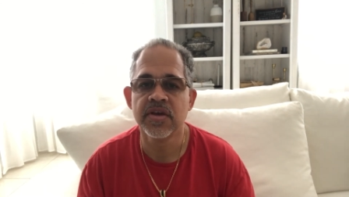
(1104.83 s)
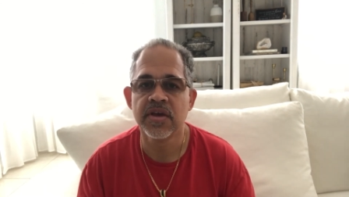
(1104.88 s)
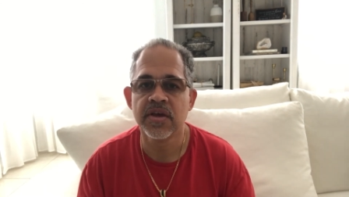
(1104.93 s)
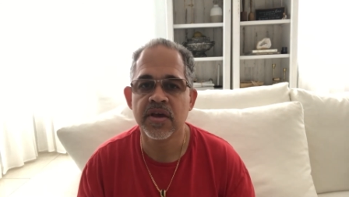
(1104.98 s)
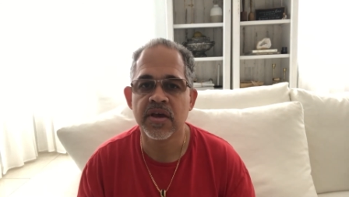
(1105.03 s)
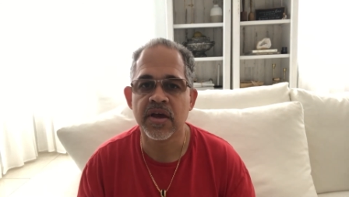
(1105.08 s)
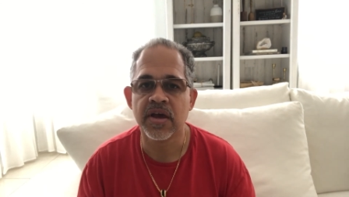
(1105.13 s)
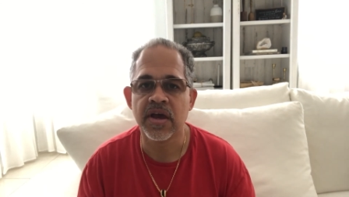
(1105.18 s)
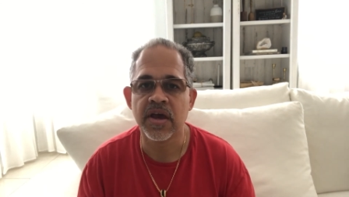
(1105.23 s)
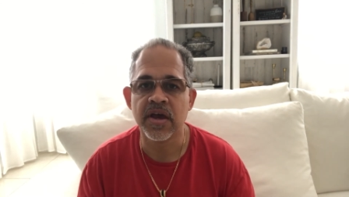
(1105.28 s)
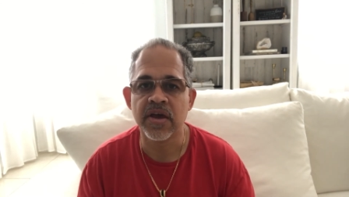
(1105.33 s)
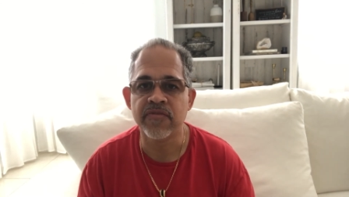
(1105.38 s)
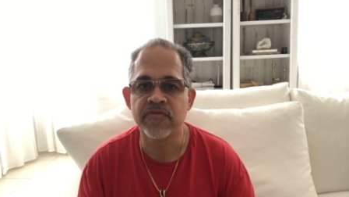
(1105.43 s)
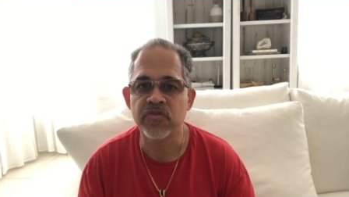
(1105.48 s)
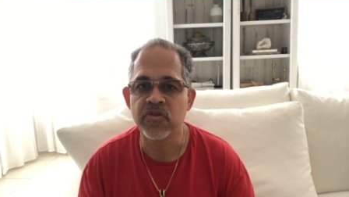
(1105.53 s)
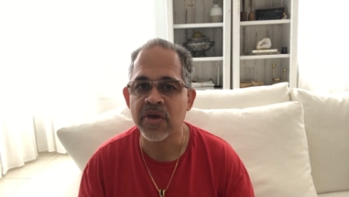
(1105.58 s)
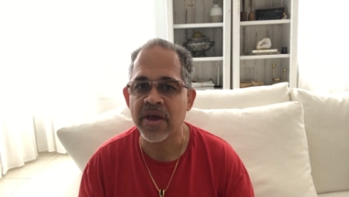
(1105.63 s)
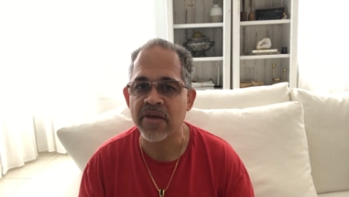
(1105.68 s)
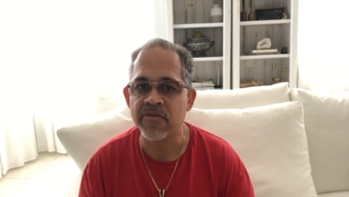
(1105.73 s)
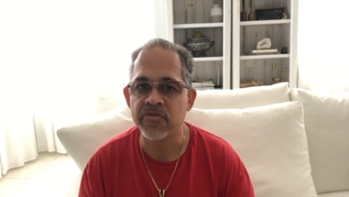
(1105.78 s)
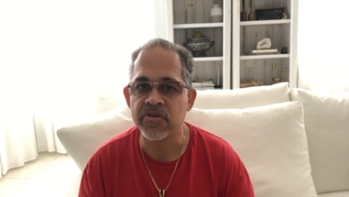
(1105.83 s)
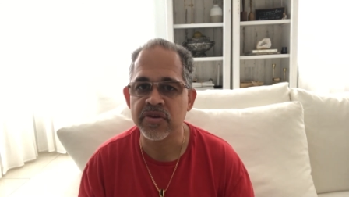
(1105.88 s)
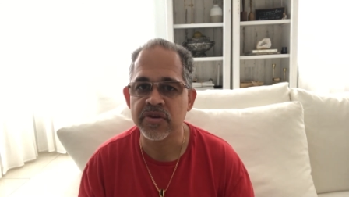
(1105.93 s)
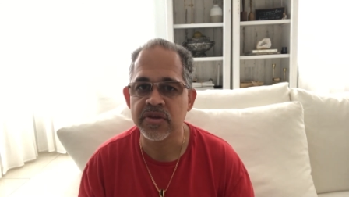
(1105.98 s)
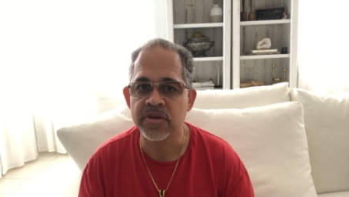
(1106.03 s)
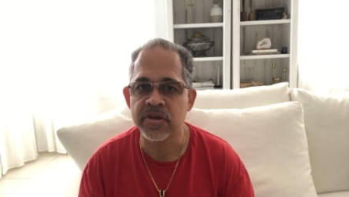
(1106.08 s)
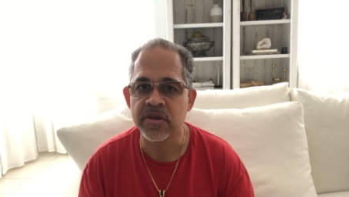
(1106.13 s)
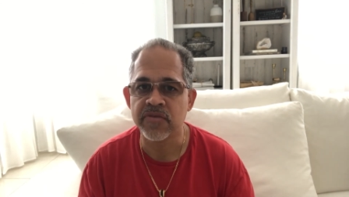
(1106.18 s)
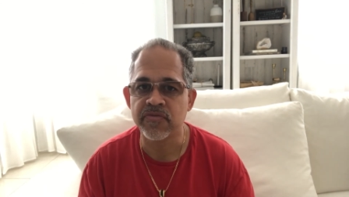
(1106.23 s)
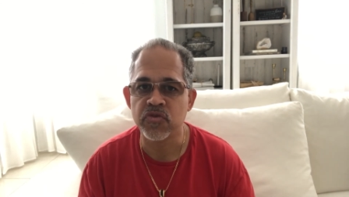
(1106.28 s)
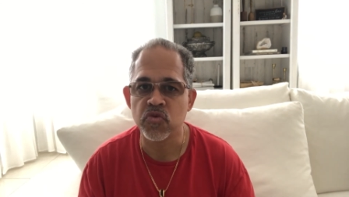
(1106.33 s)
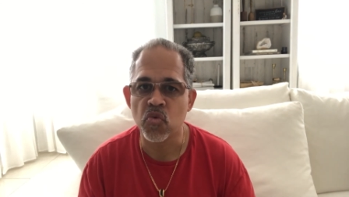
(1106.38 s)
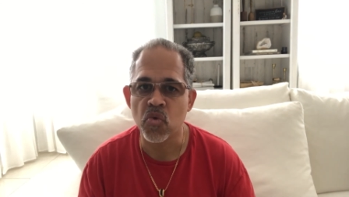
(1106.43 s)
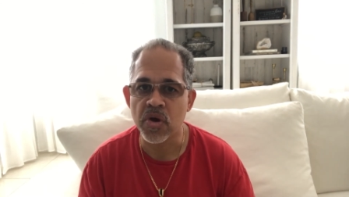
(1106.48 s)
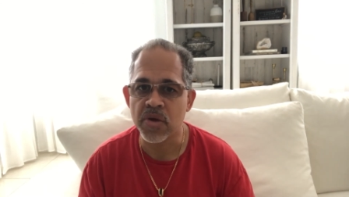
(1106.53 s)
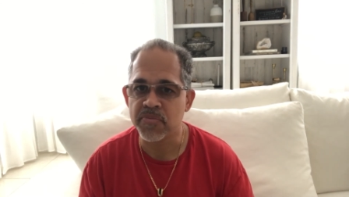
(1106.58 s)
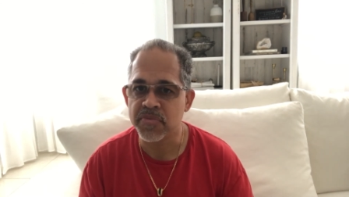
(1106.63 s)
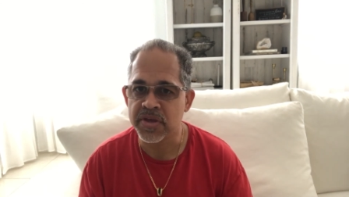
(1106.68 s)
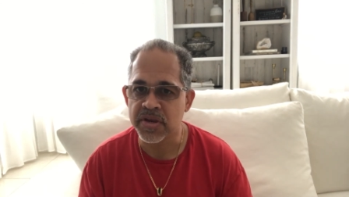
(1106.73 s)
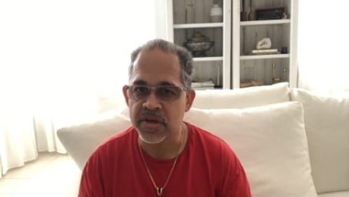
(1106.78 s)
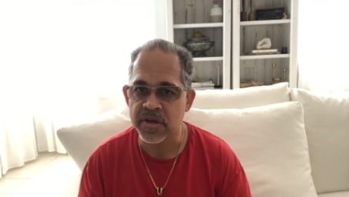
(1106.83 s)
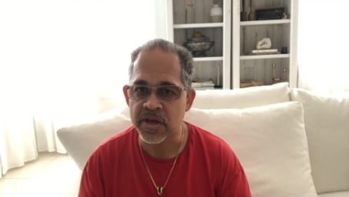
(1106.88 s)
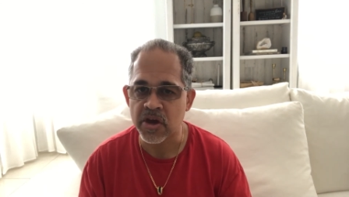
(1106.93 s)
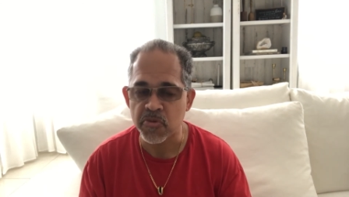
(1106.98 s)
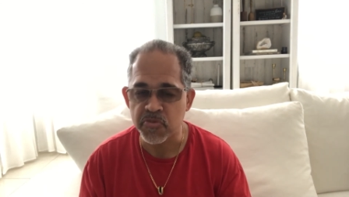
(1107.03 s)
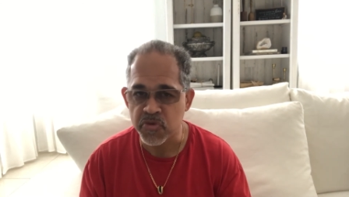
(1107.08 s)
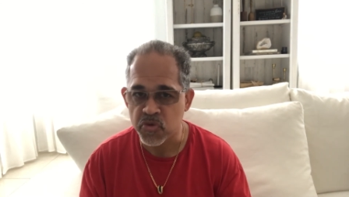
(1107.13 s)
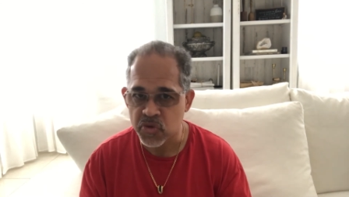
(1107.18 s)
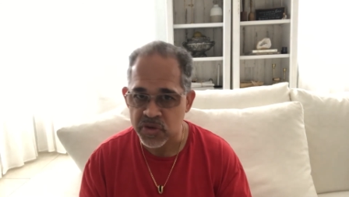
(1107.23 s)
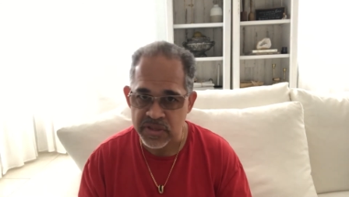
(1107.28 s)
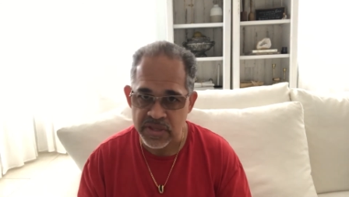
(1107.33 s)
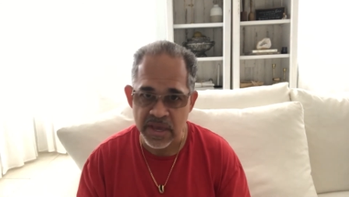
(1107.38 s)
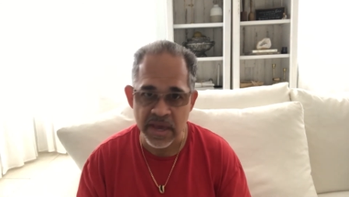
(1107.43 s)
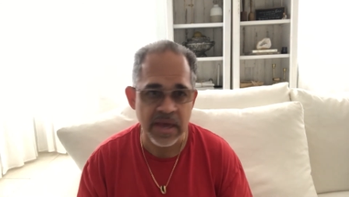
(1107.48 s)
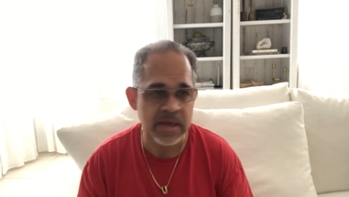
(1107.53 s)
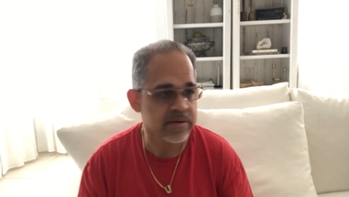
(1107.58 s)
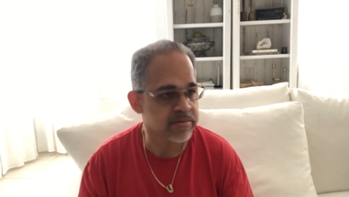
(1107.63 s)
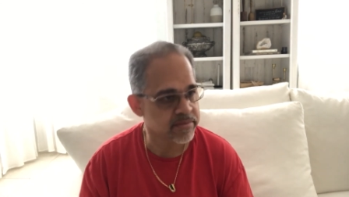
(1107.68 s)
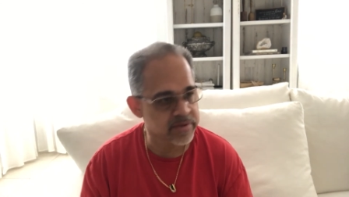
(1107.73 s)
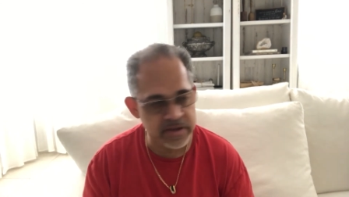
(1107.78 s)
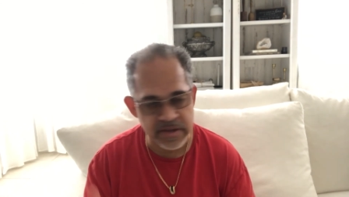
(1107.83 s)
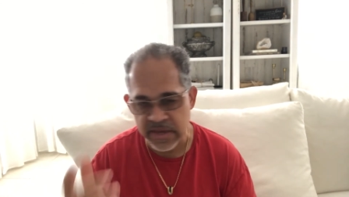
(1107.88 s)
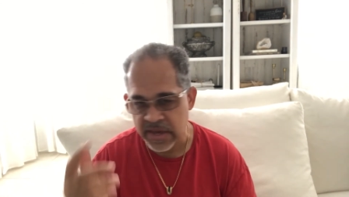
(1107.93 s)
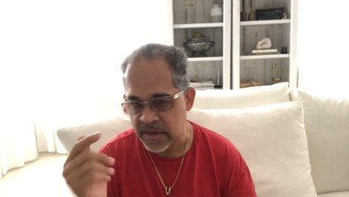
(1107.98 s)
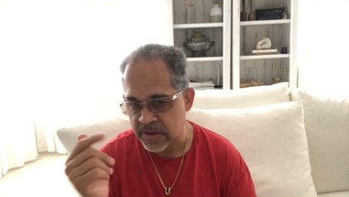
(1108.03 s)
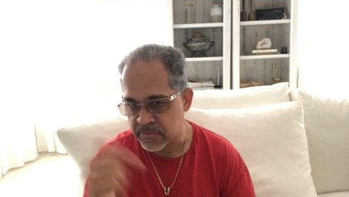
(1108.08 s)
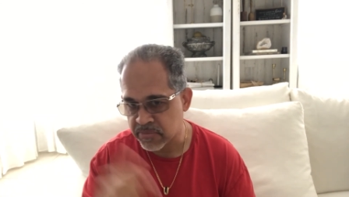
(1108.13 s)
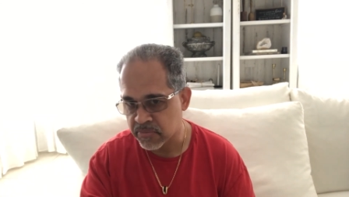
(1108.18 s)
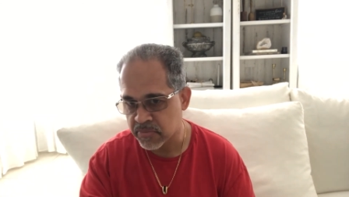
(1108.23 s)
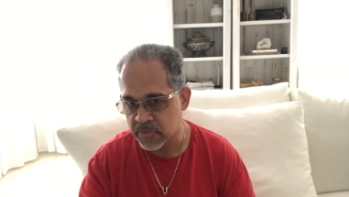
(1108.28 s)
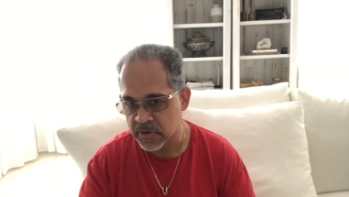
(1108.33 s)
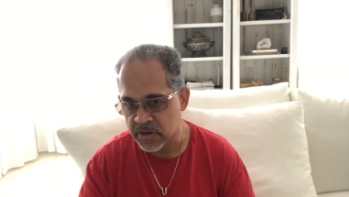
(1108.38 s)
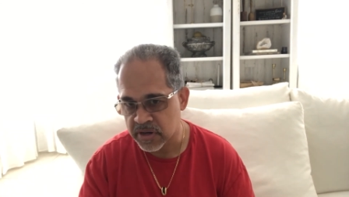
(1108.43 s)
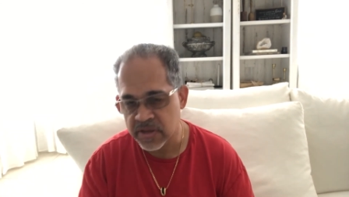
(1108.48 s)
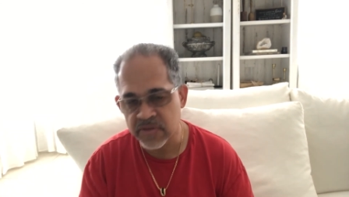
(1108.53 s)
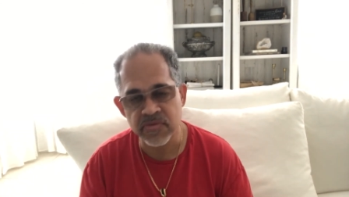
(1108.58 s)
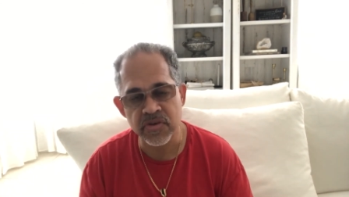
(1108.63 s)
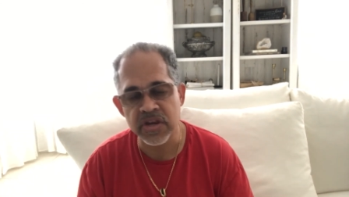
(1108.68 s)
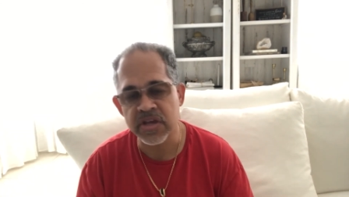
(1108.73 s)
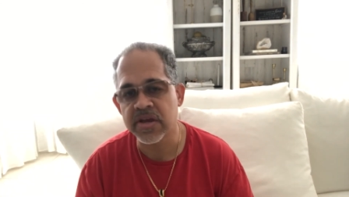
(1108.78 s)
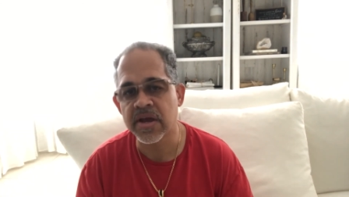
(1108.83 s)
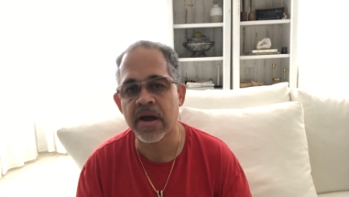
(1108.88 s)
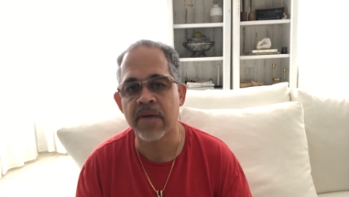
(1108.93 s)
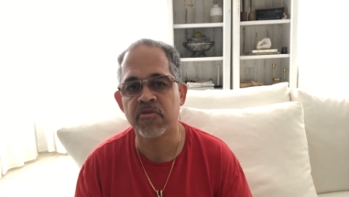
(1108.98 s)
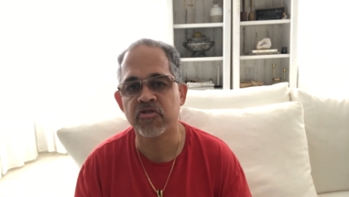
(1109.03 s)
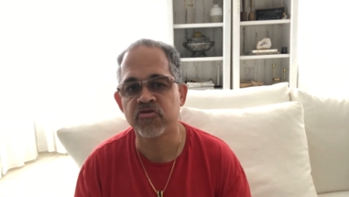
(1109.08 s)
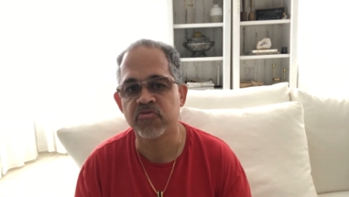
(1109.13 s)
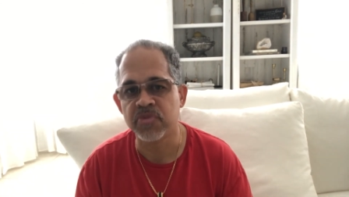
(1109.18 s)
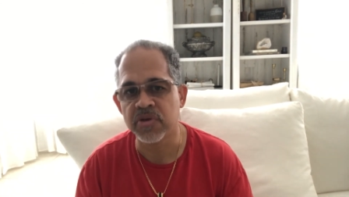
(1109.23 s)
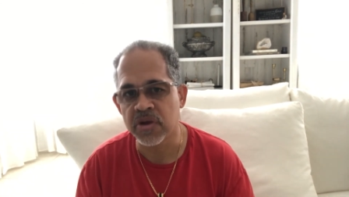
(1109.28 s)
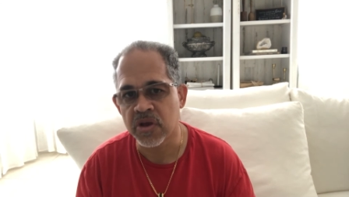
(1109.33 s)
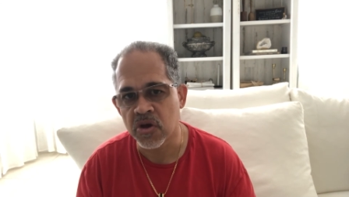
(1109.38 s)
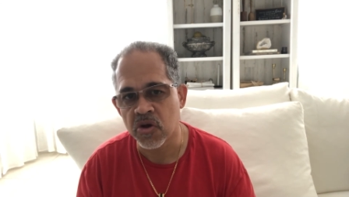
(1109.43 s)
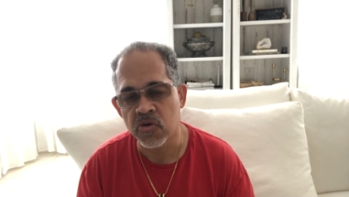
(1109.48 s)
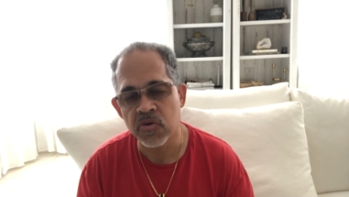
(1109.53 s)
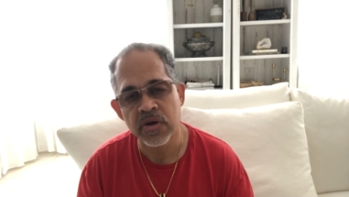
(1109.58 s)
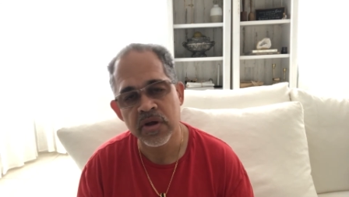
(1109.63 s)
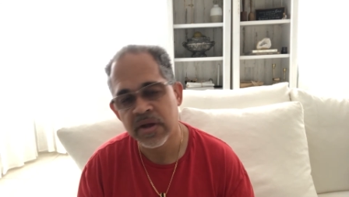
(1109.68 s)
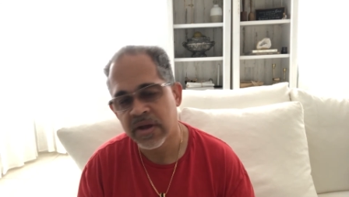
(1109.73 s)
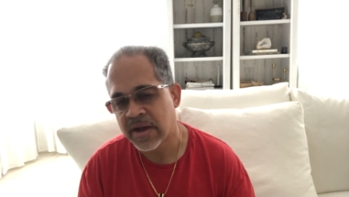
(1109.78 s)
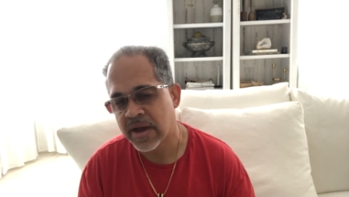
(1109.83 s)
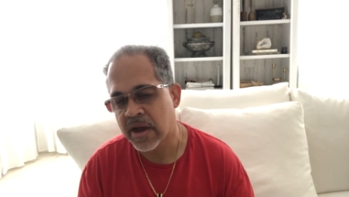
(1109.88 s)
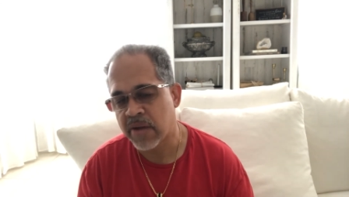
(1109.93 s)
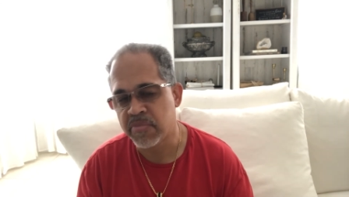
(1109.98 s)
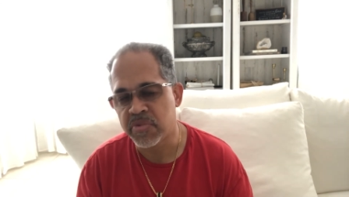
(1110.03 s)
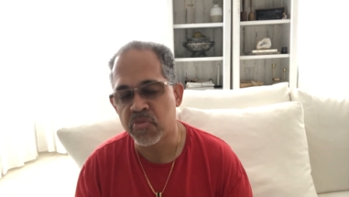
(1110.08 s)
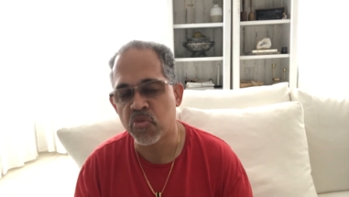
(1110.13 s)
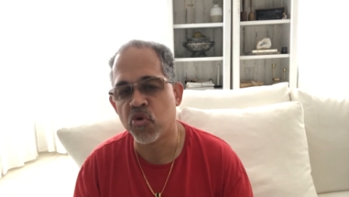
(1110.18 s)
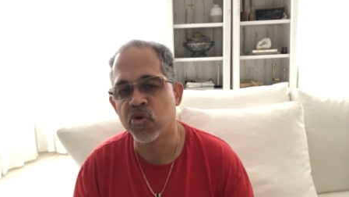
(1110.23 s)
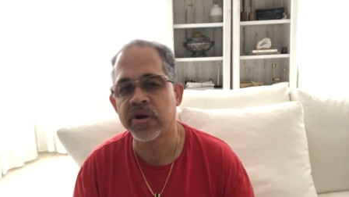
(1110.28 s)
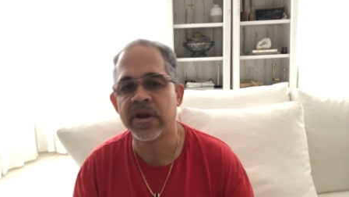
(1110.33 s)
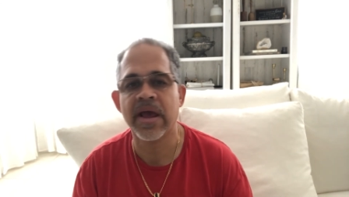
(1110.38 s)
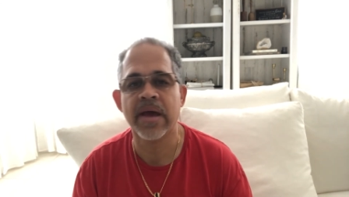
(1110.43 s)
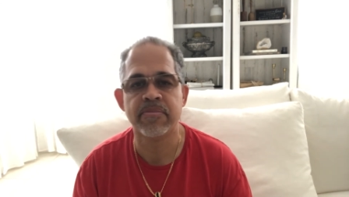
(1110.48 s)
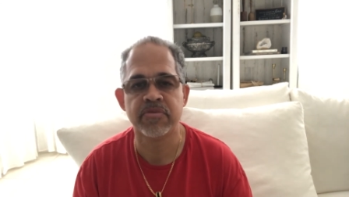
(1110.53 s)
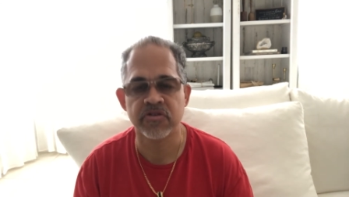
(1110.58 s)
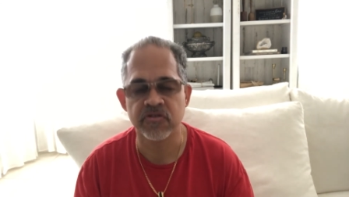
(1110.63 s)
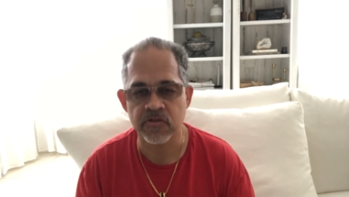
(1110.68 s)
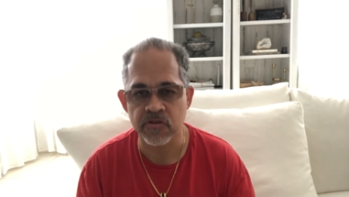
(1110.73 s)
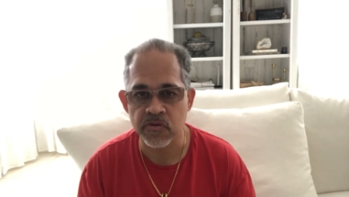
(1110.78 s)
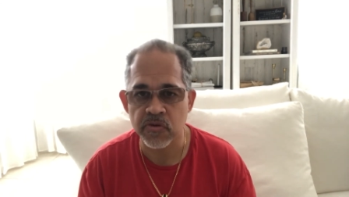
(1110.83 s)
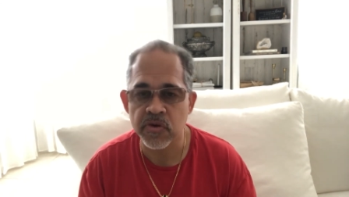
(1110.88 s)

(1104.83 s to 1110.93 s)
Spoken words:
If you want me to help you with that, again, leave any comments below. I'll be more than happy to.